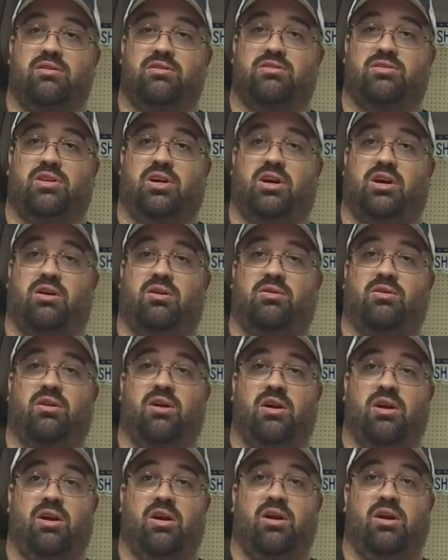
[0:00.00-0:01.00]

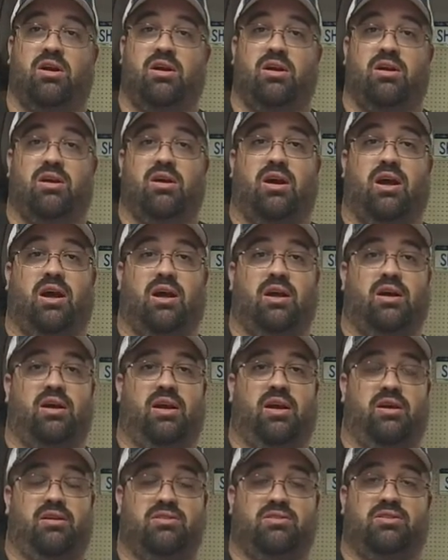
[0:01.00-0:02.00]
So
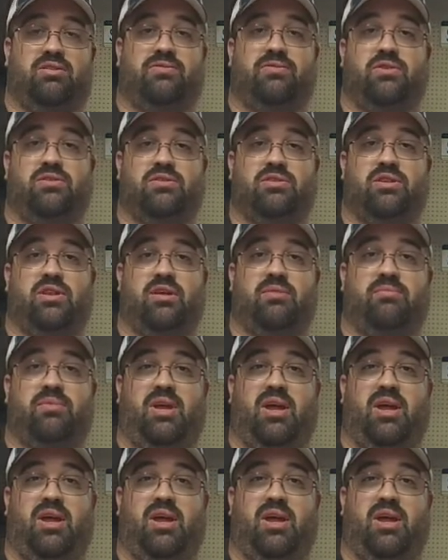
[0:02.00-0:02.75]
here's the first clip